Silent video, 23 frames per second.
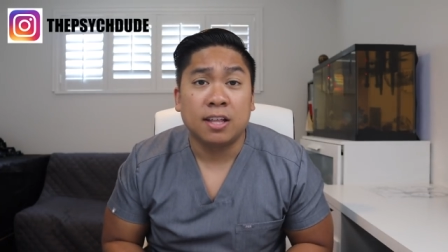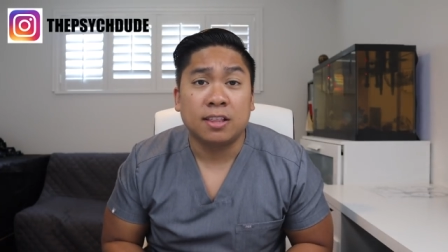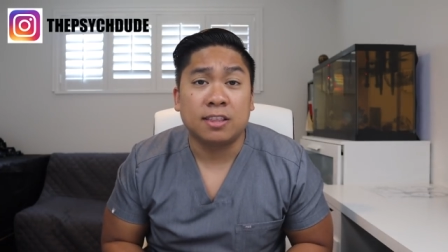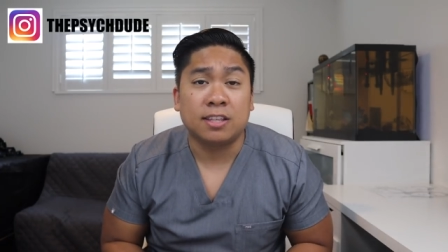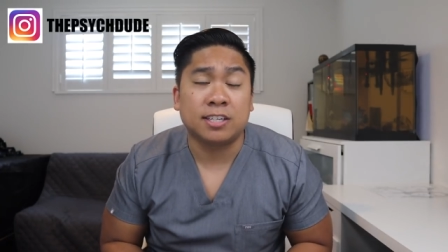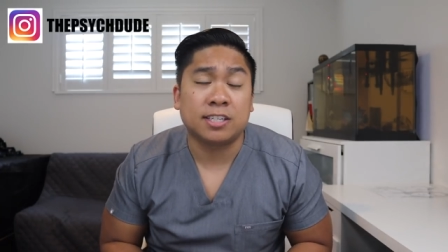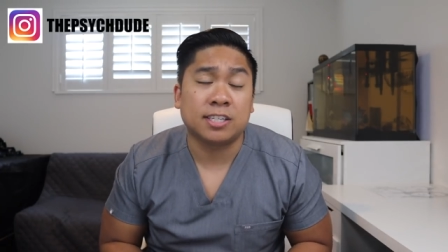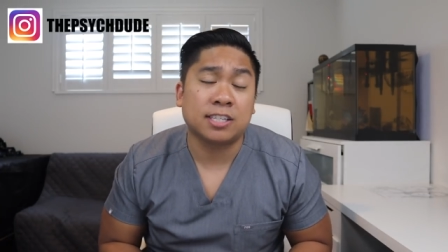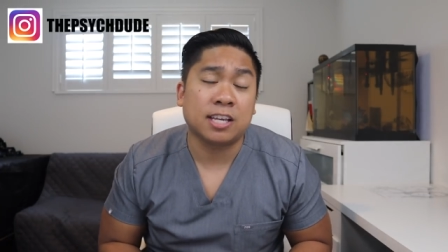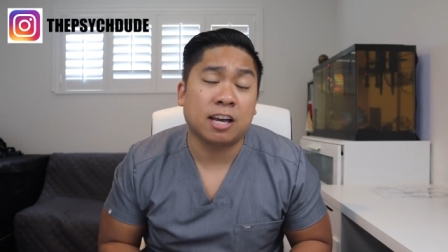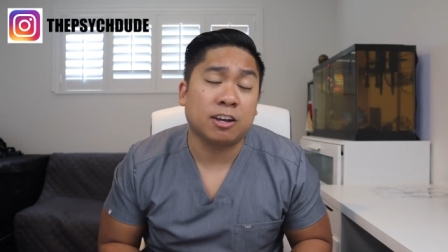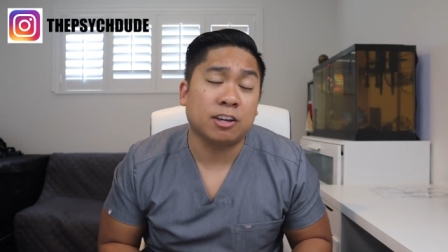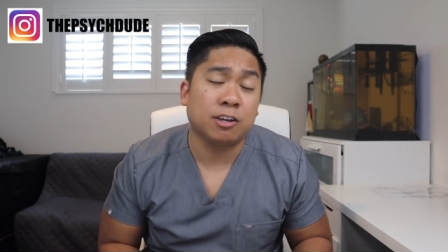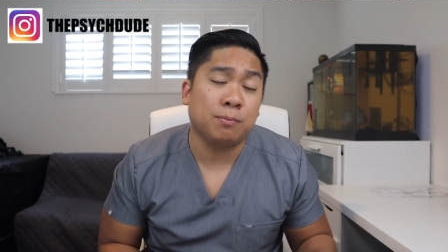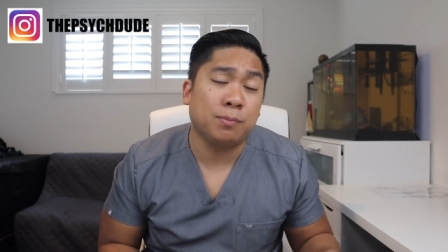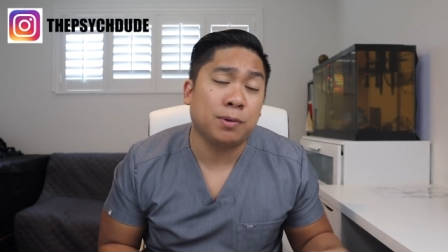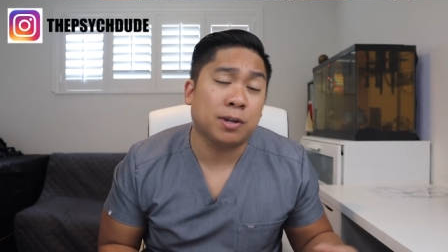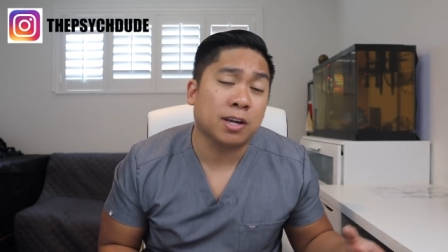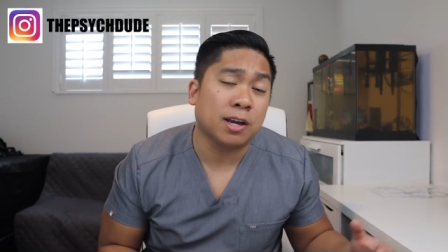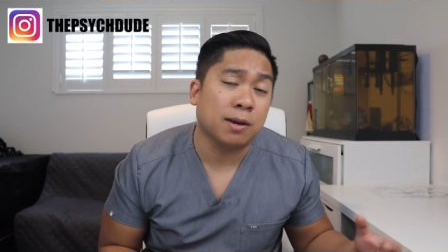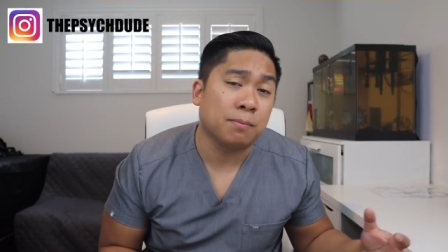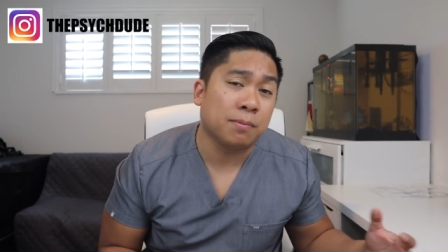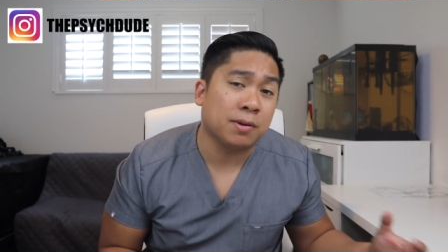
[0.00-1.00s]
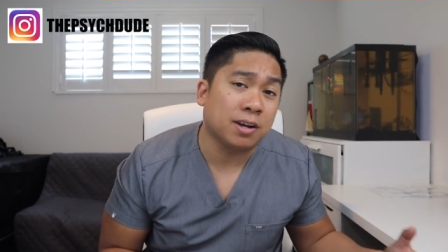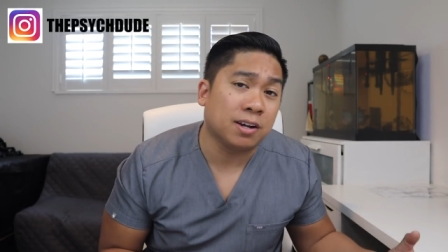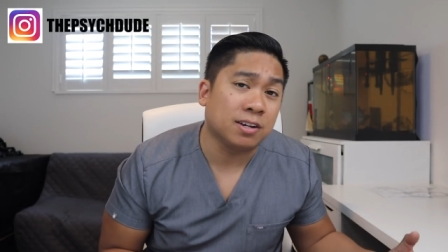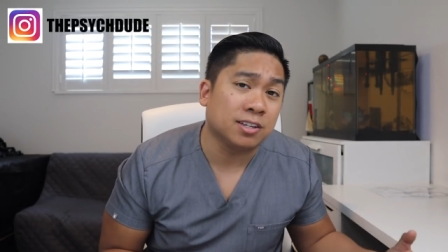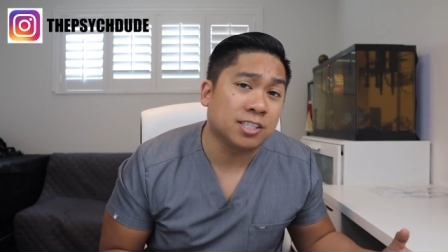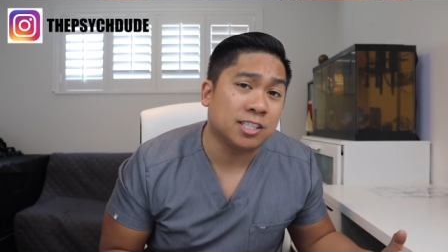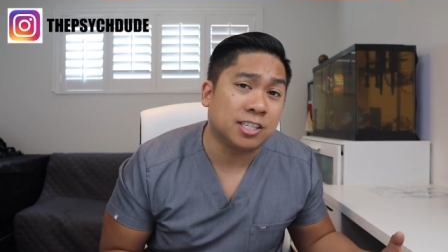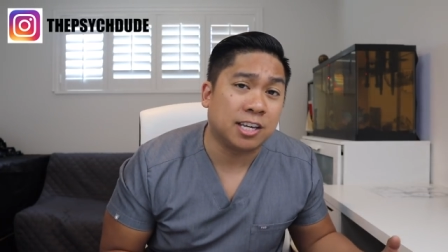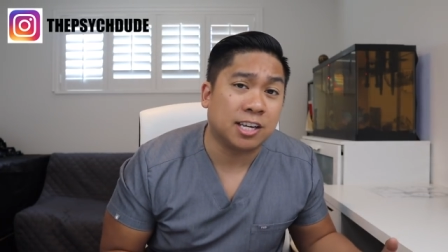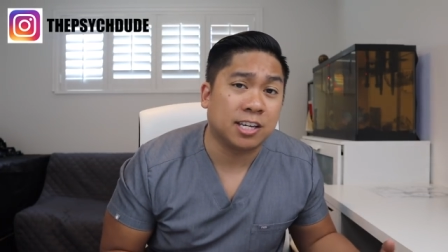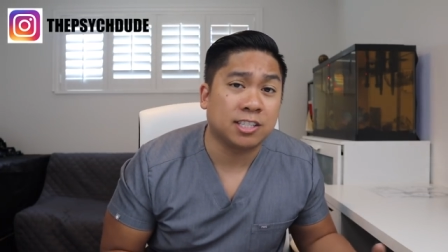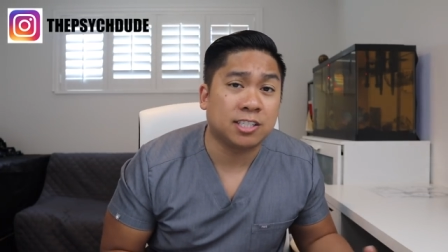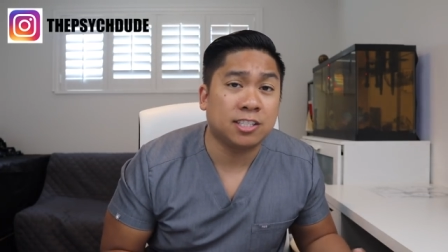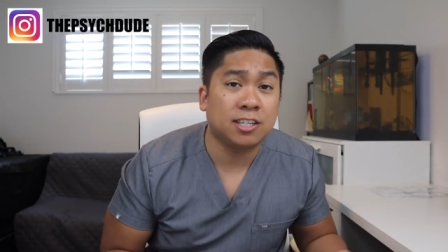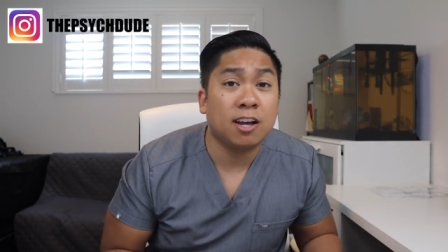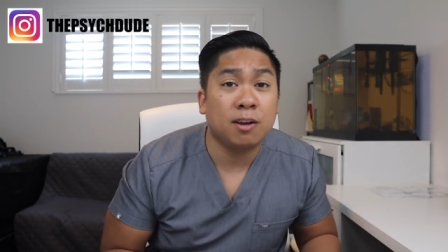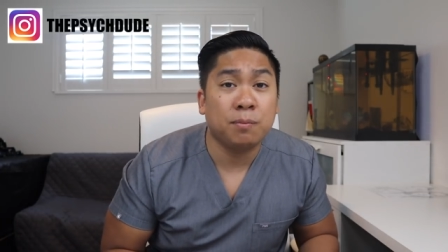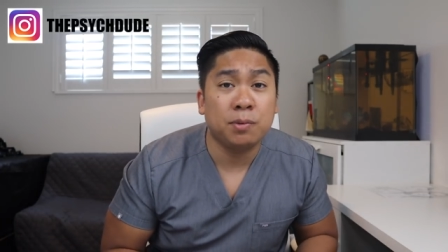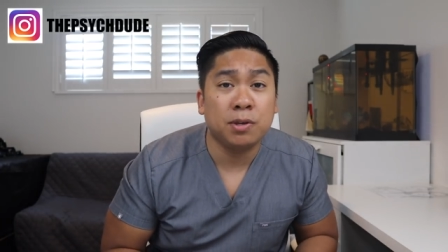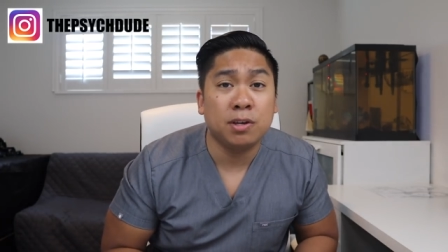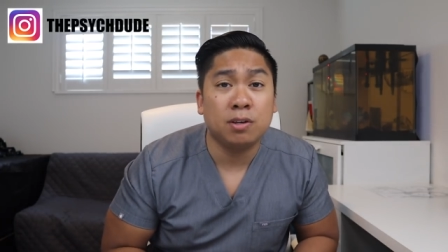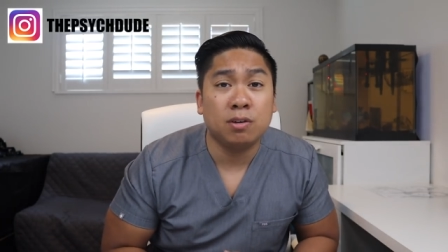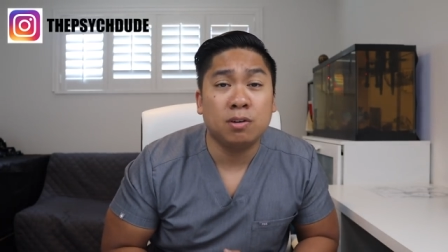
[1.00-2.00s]
this is how you become an L C S
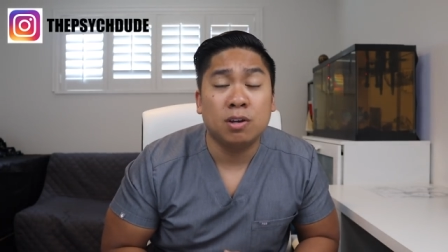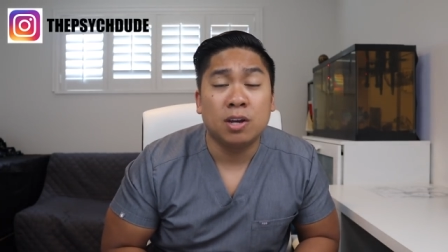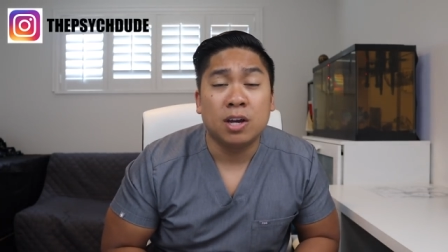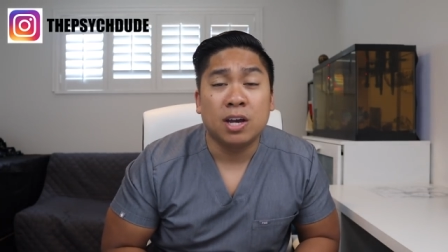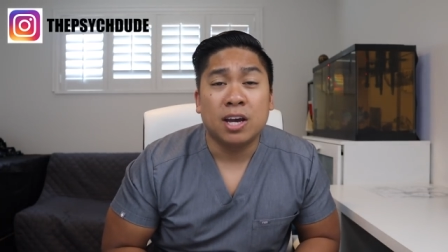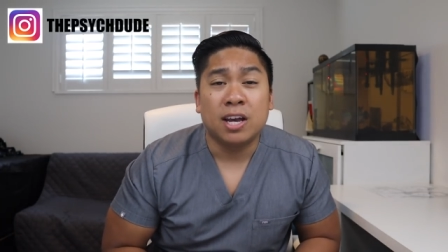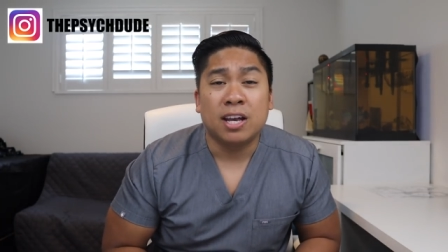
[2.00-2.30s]
W,